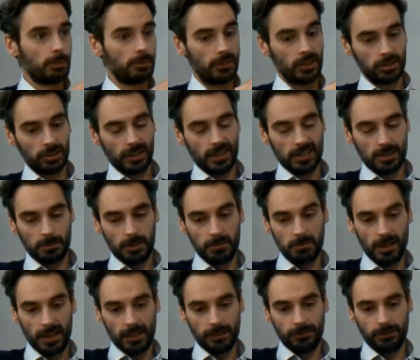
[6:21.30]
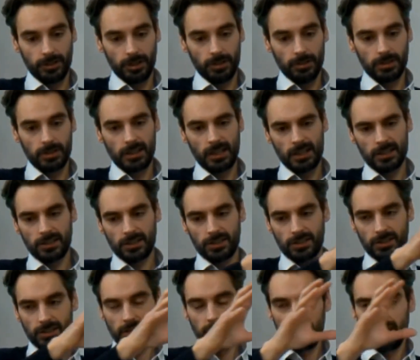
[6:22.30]
provision hasn't been made for you. So
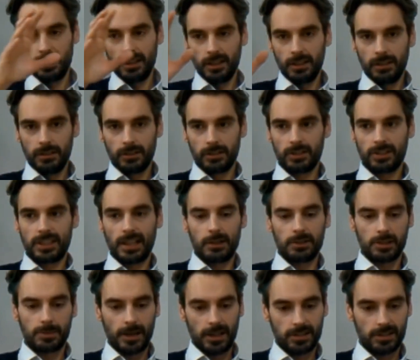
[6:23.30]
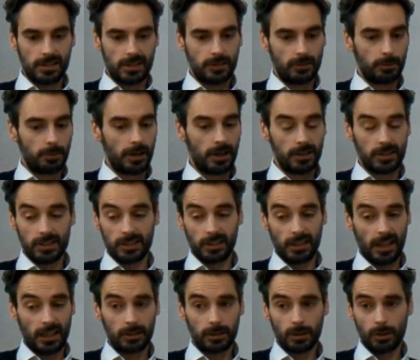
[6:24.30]
that's the spouse and civil partners,
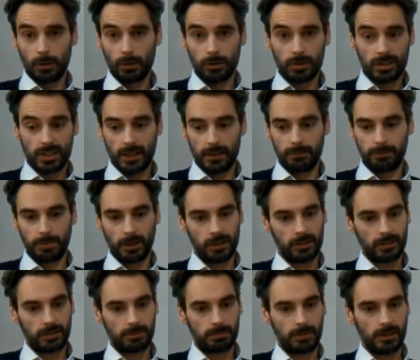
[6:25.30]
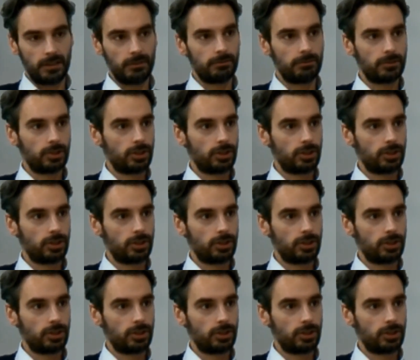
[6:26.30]
and the courts have both been